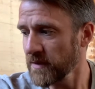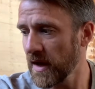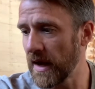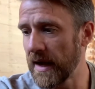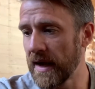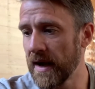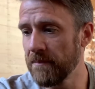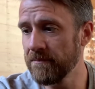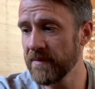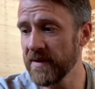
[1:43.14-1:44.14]

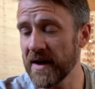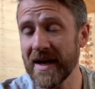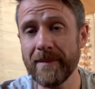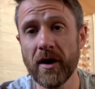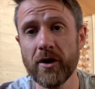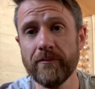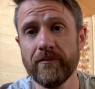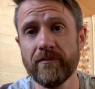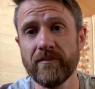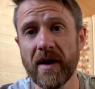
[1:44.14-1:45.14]
And then I came home,
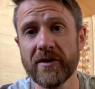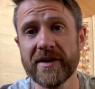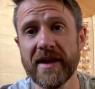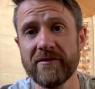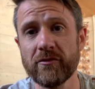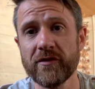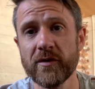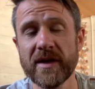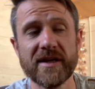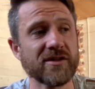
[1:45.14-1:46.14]
and I did that for a few
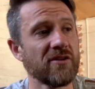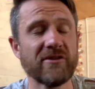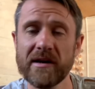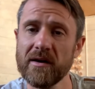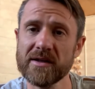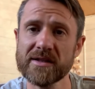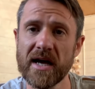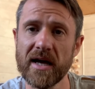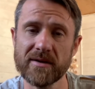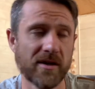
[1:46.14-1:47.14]
years, and I realised
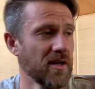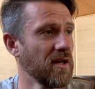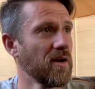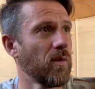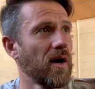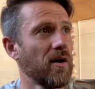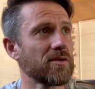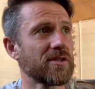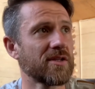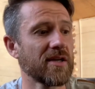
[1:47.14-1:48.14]
that
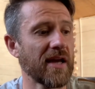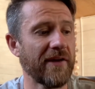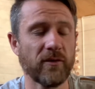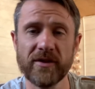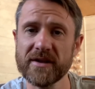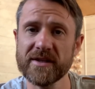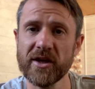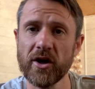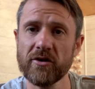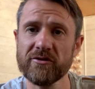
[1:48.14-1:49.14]
whilst everyone thinks that
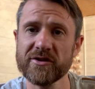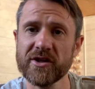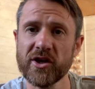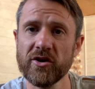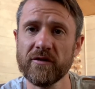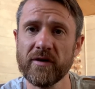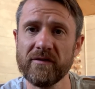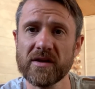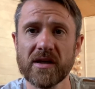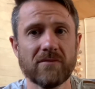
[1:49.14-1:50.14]
yoga is the cure for
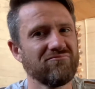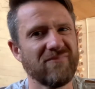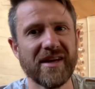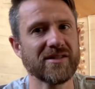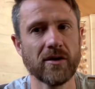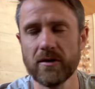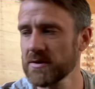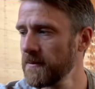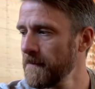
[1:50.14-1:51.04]
everything, it's not.